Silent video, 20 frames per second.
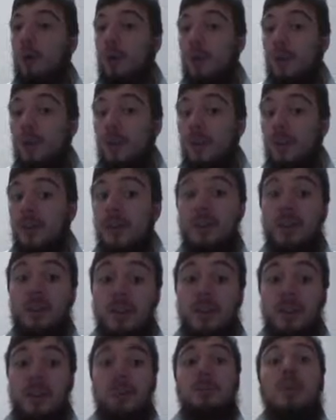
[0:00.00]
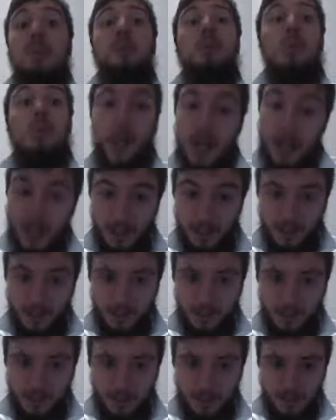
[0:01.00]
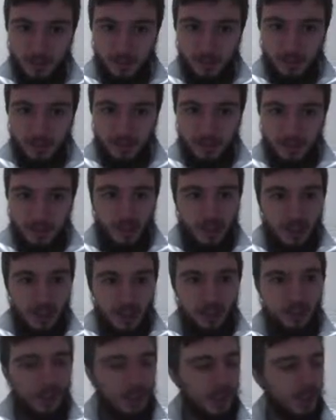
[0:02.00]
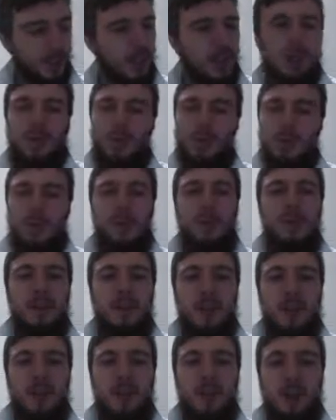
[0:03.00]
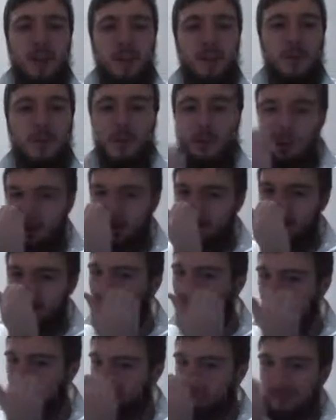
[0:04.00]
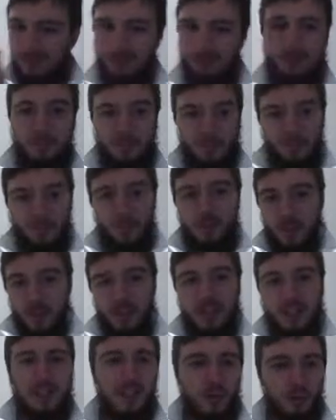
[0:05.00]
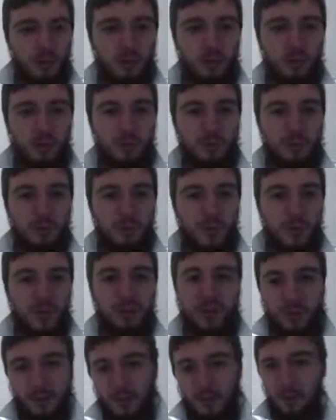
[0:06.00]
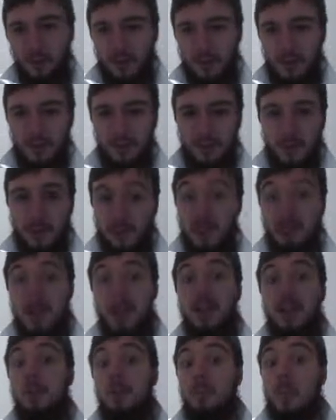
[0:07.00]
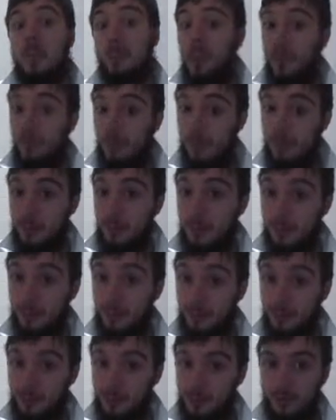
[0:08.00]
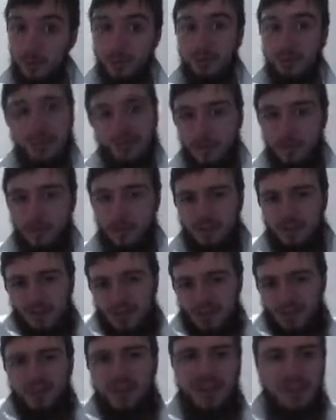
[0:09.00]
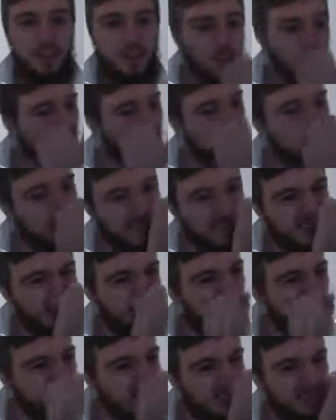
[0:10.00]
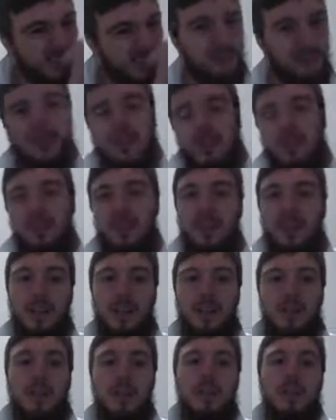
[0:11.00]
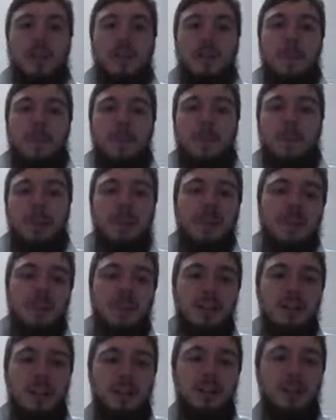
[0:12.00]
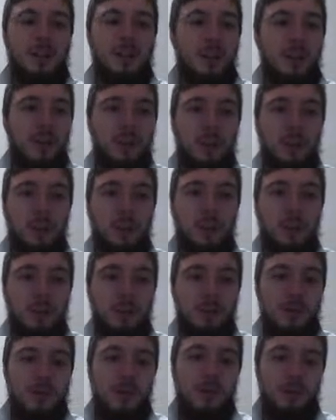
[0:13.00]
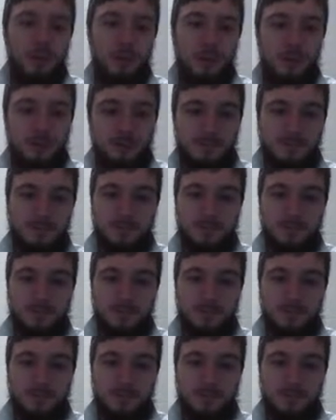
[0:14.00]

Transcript: he sees is nothing but red. He's like, well, maybe they covered the keyhole because they saw me peeping and they didn't want me to peep on them anymore or something, you know? So the next day, he goes to talk to the hotel clerk.